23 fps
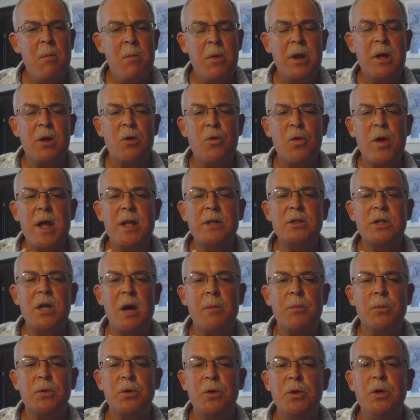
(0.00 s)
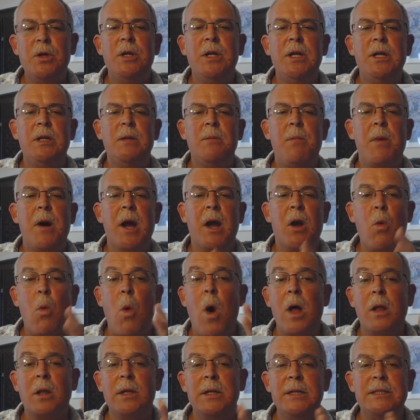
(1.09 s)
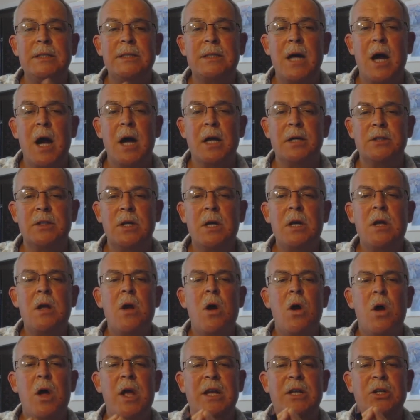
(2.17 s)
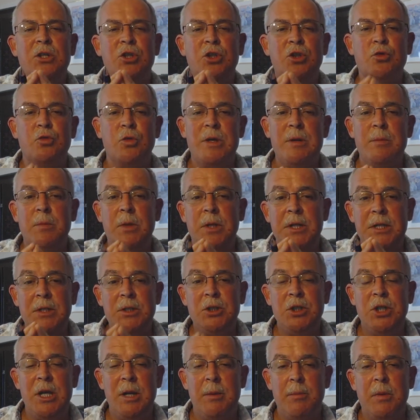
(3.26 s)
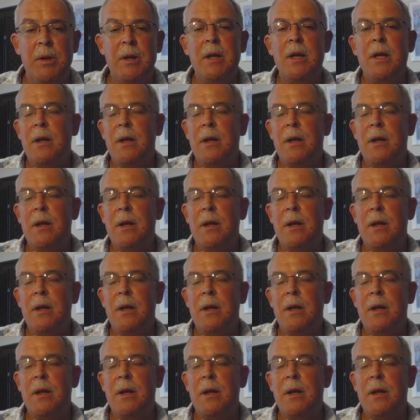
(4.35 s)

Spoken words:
but it creates an opportunity to buy quality stocks extremely cheap.